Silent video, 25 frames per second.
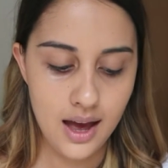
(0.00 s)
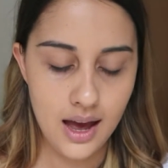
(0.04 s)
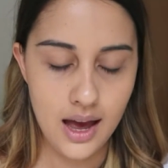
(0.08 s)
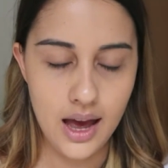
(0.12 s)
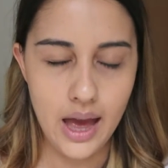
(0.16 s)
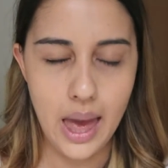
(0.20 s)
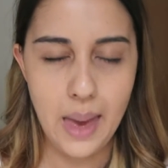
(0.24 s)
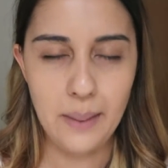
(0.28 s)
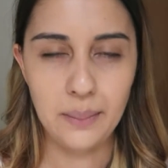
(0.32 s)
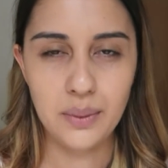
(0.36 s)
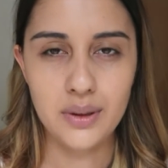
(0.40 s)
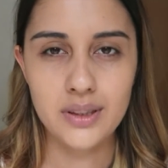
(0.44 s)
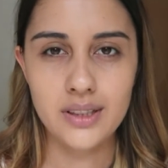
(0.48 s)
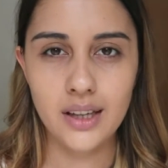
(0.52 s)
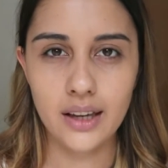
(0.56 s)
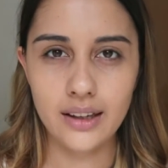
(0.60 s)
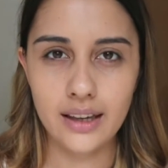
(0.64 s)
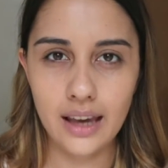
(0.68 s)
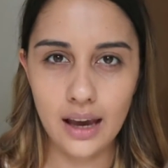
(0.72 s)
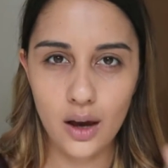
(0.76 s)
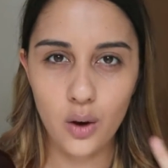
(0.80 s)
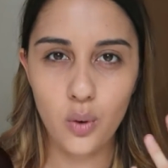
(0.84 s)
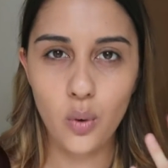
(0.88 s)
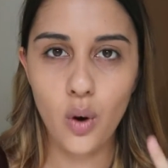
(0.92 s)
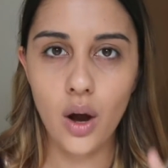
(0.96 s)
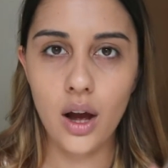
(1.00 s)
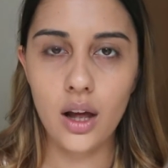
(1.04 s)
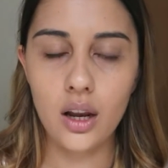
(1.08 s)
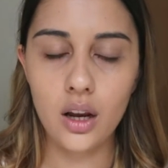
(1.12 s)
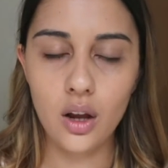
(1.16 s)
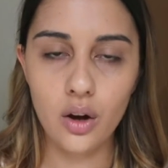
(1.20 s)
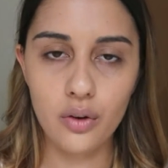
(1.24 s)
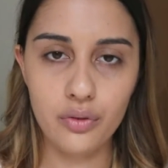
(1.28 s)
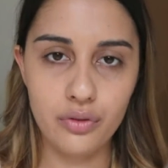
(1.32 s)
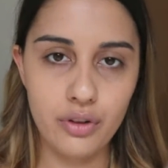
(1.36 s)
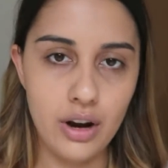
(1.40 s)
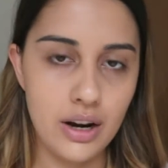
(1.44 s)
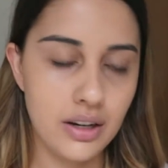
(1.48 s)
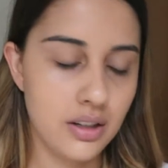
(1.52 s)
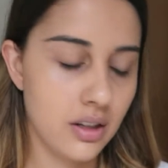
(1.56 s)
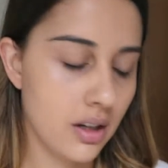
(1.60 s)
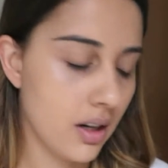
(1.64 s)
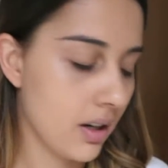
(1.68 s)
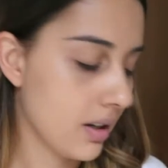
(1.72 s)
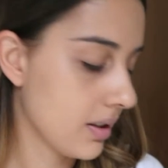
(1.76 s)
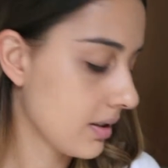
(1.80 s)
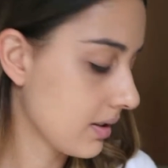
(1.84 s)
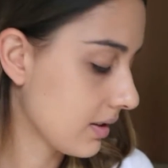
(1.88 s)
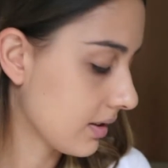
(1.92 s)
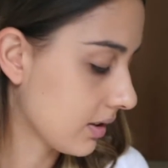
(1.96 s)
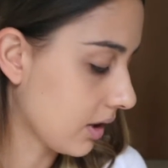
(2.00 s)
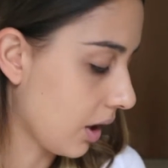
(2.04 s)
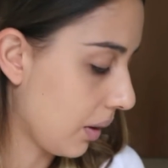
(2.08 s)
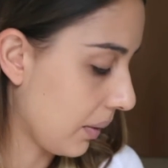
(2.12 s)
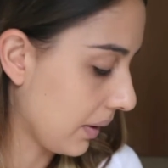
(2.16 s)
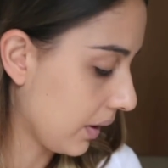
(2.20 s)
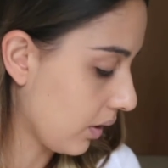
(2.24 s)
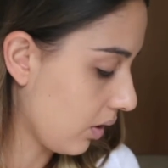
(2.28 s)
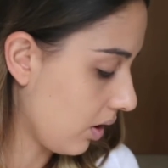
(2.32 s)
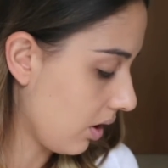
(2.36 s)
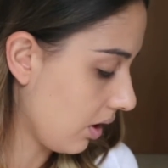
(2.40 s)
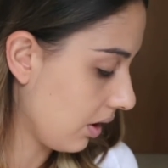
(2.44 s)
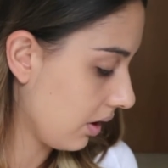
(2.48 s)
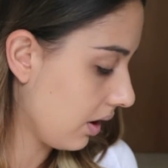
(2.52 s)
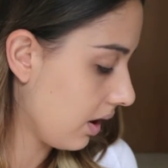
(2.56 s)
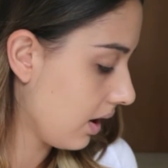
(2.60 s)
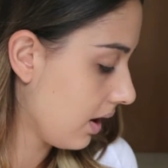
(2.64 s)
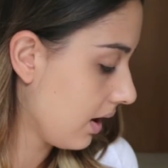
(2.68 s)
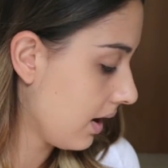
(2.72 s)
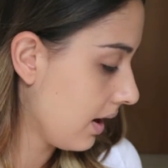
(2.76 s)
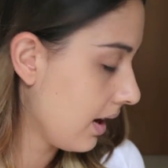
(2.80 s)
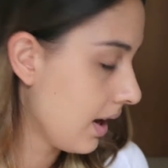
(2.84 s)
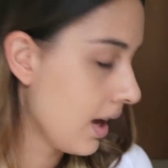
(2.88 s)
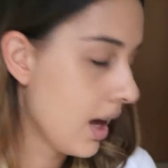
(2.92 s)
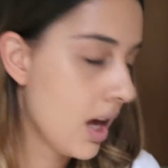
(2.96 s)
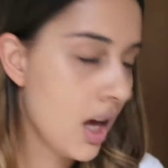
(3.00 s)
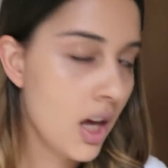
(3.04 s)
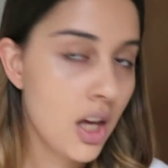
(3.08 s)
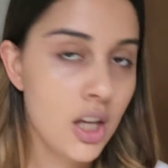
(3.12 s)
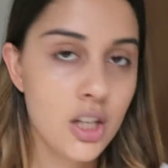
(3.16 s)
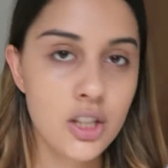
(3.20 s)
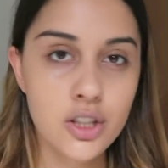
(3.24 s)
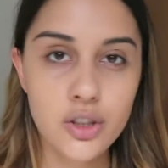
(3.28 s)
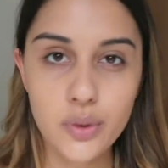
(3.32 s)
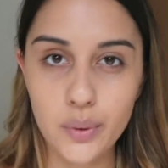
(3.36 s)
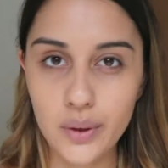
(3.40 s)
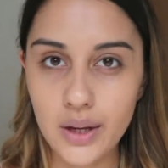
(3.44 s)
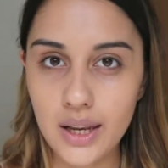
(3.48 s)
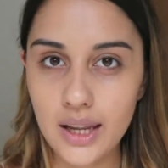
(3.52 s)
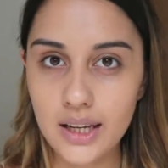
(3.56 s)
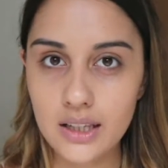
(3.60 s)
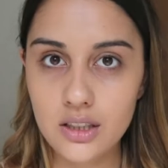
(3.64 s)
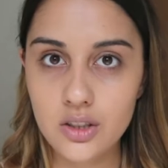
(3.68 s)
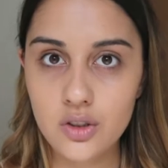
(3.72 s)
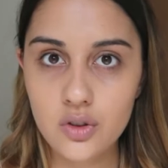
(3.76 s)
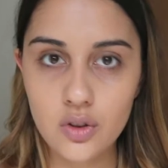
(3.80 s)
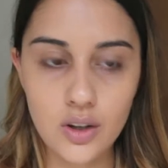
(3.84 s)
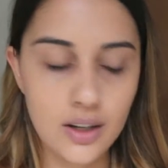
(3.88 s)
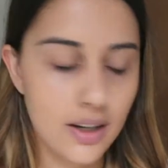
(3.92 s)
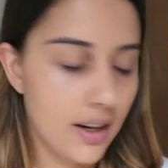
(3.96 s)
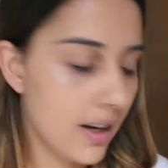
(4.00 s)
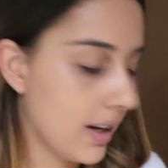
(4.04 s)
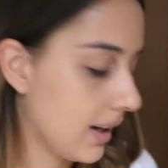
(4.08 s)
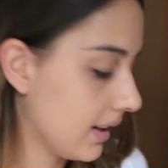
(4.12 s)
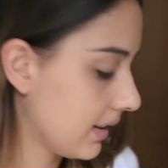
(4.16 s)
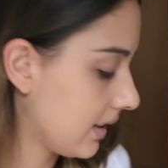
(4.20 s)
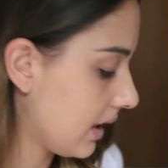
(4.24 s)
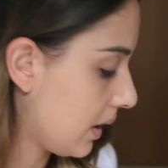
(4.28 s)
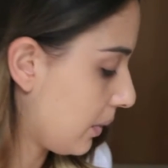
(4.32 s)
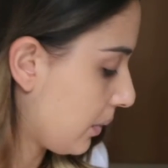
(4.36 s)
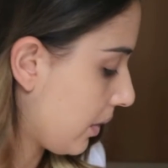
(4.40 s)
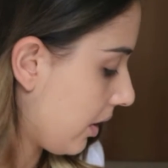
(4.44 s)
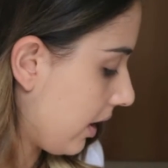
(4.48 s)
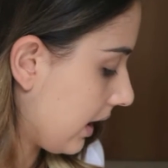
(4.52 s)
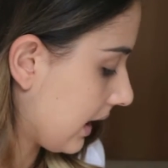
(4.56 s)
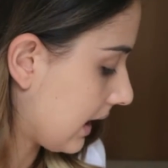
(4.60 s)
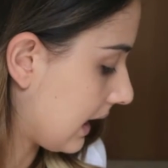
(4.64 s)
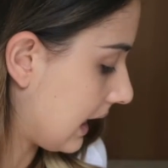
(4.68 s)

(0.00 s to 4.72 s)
because I get quite a lot of redness going on, so I like to try and hide that where I